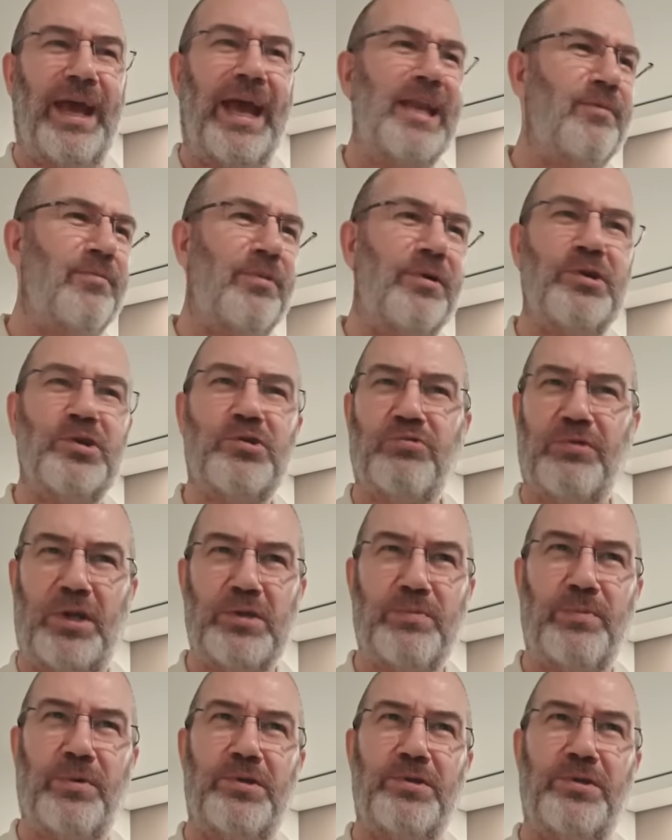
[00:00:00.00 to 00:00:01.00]
anybody who's
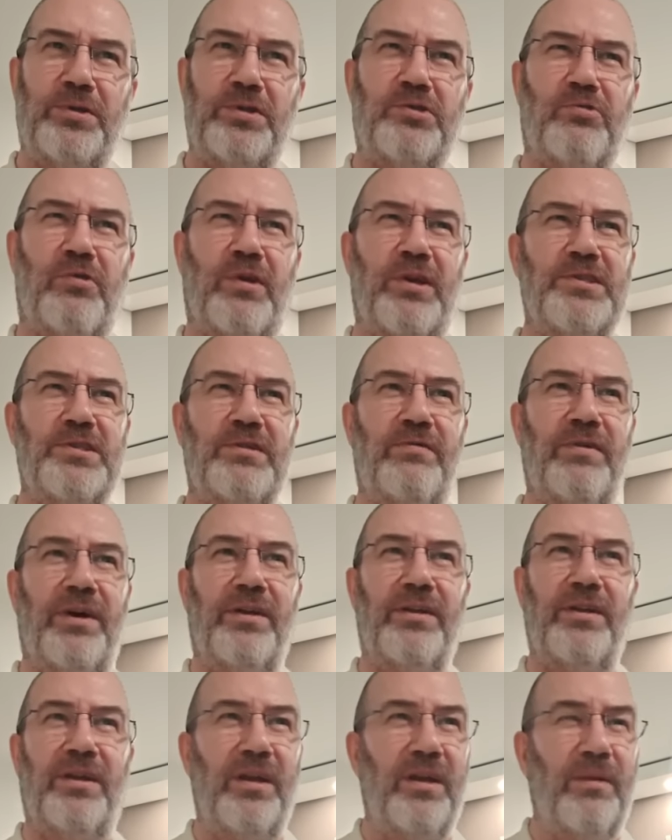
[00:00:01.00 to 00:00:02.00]
tried to put this on a transit
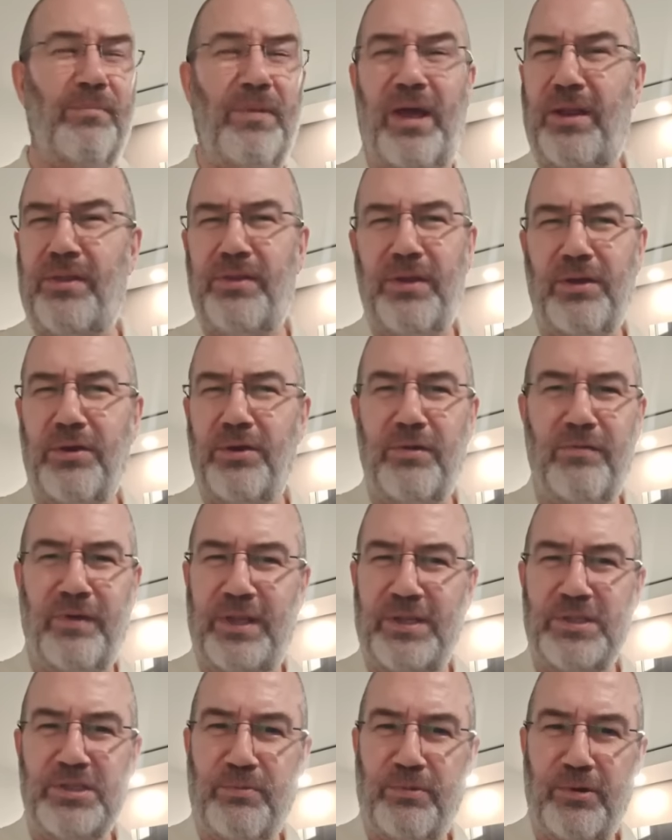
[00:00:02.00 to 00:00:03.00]
van, and I think other
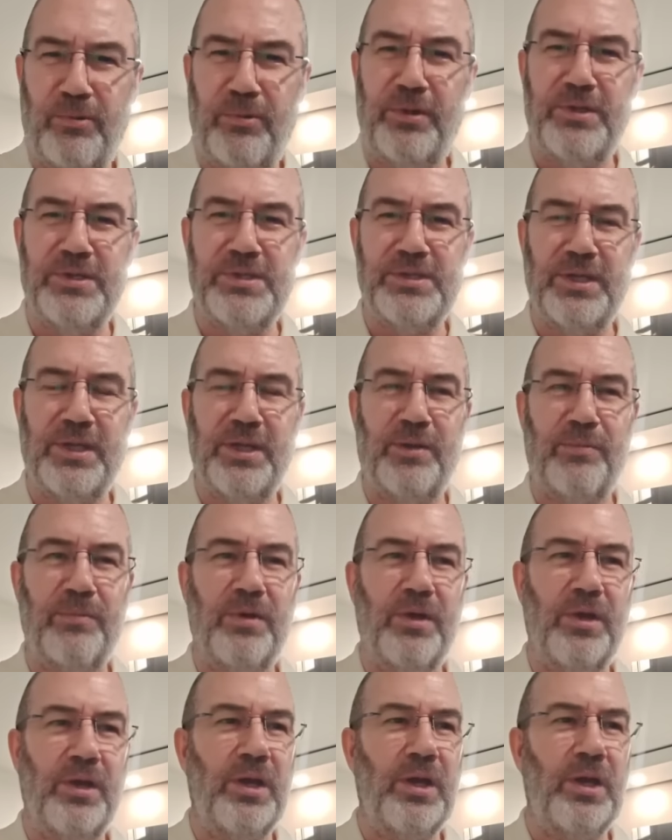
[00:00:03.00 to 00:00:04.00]
vans are probably the
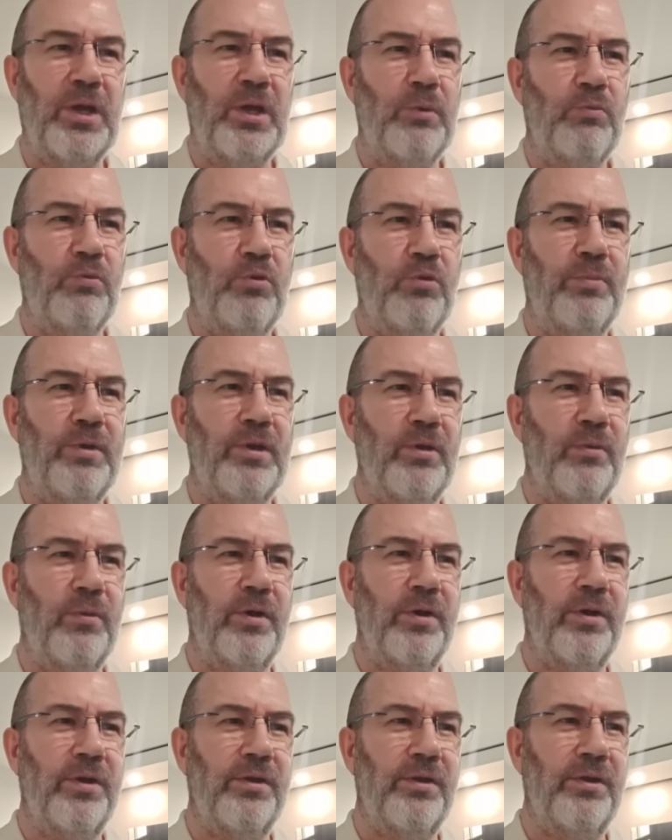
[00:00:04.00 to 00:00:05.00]
same, will be
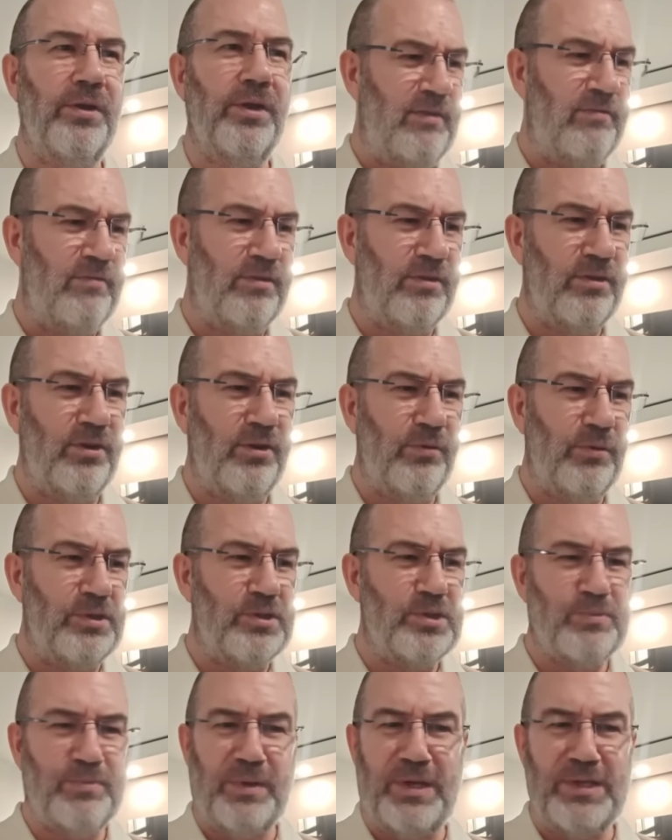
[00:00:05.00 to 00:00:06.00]
aware that even though
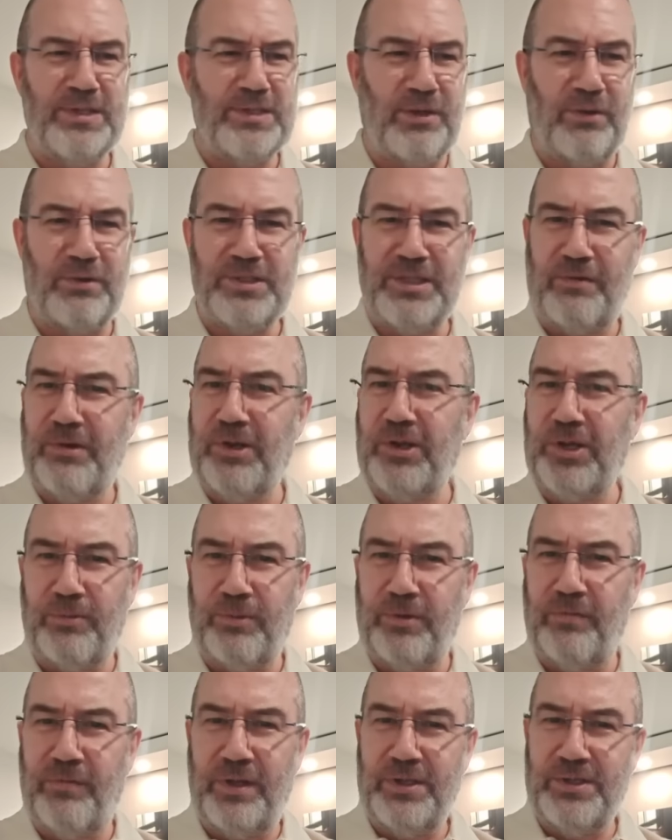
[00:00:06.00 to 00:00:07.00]
it's spaced out every
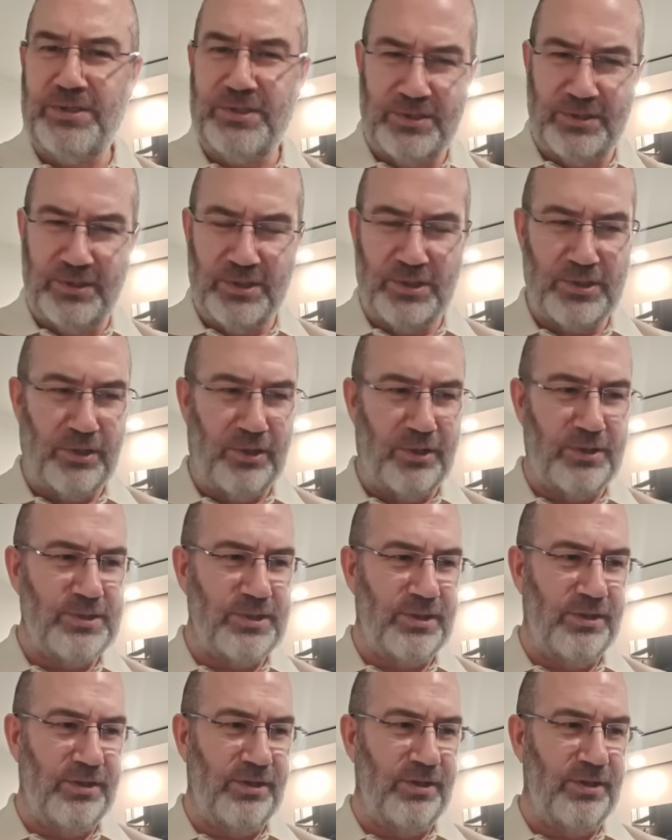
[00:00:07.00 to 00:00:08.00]
couple of inches, the
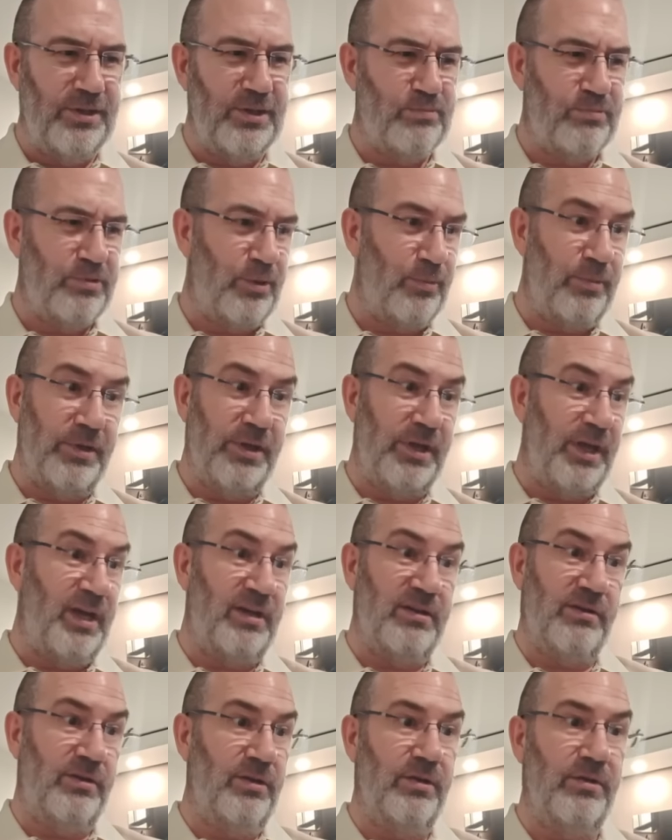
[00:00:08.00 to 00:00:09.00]
slots in there, and there's probably,
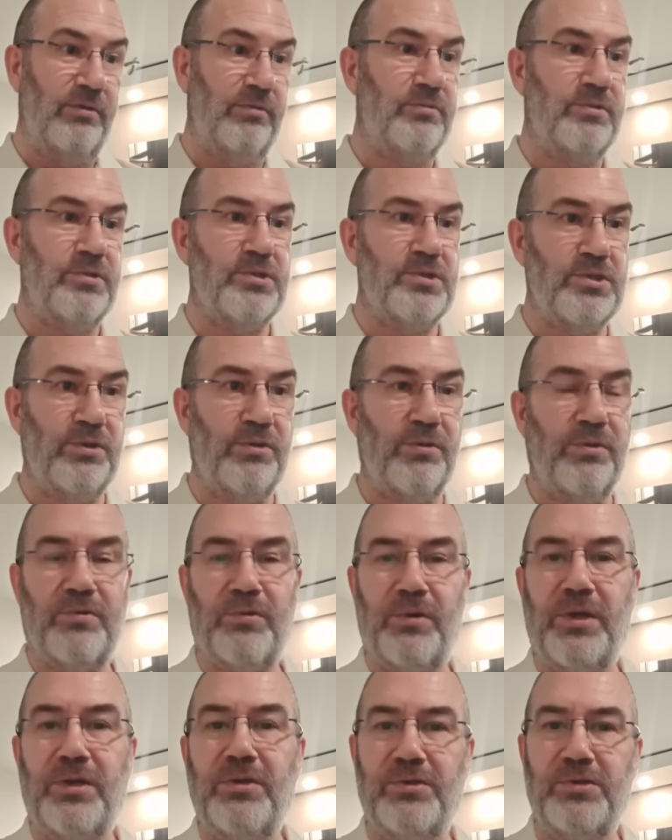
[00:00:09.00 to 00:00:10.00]
I don't know,
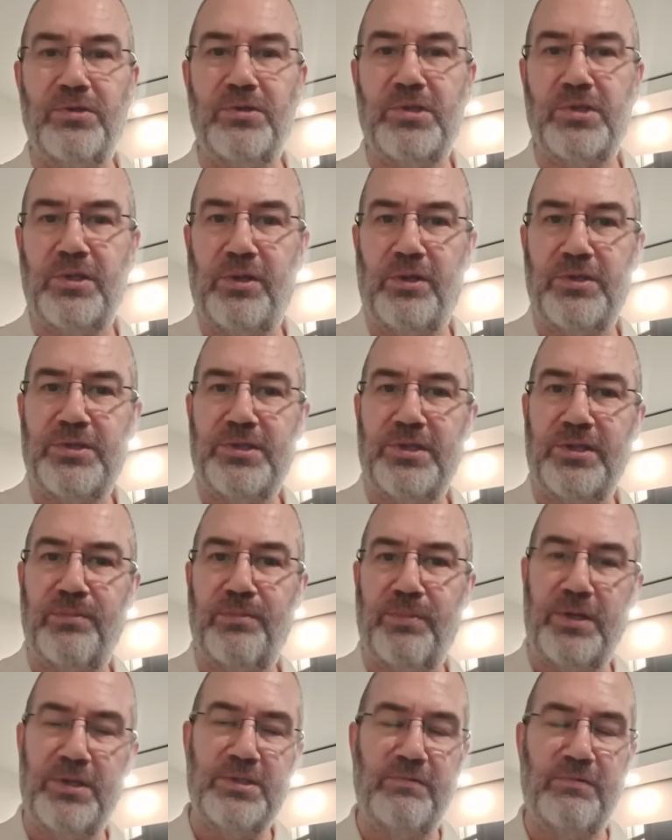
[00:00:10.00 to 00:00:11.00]
2-3 dozen slots in
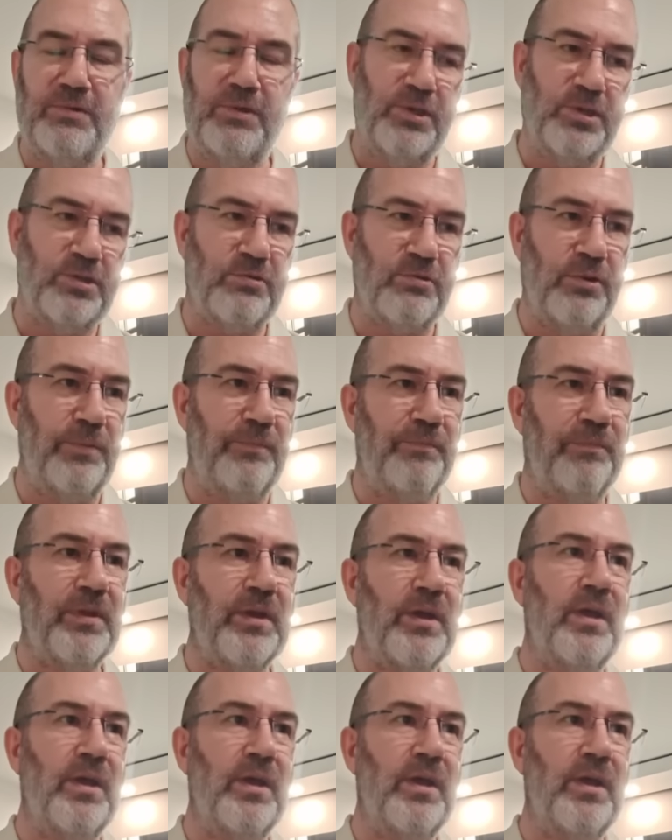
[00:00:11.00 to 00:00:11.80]
a piece of Unistrut,